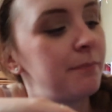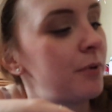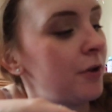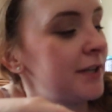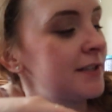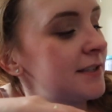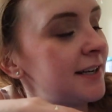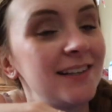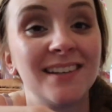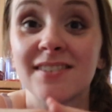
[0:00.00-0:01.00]
Bought this
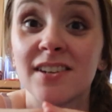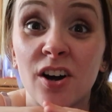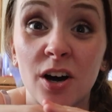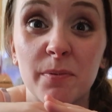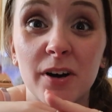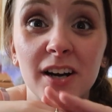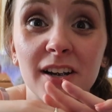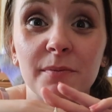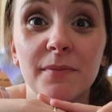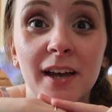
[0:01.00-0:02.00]
to take down to the car park
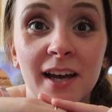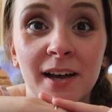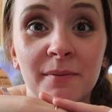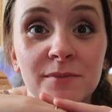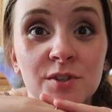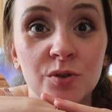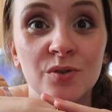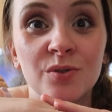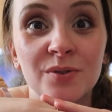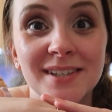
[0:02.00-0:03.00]
um,
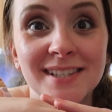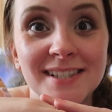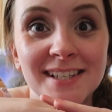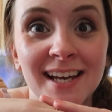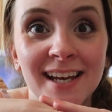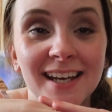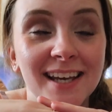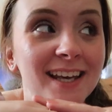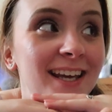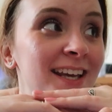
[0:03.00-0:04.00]
to sit
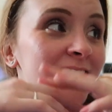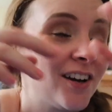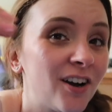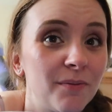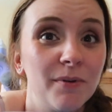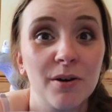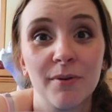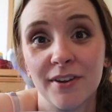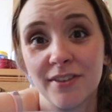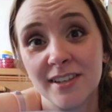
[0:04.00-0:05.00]
in the car park
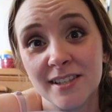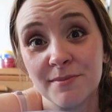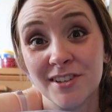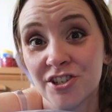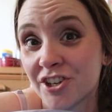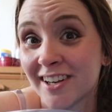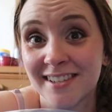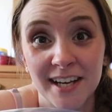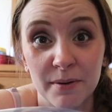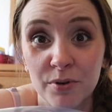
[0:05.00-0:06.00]
with in some sunshine
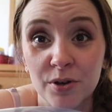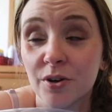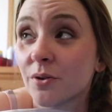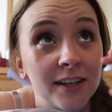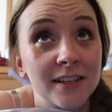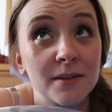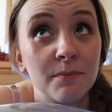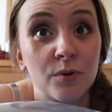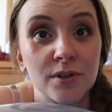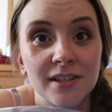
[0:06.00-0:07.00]
and take a book. I think it's
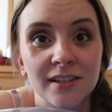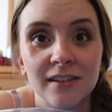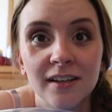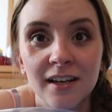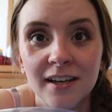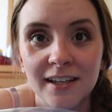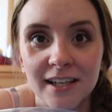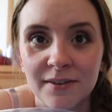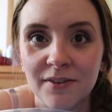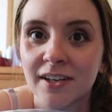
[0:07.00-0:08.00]
important
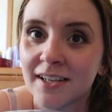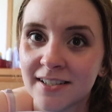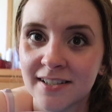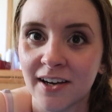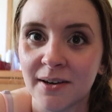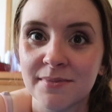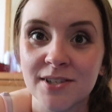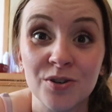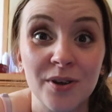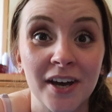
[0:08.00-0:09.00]
even in these
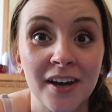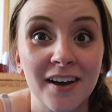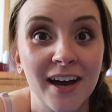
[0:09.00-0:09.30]
times to get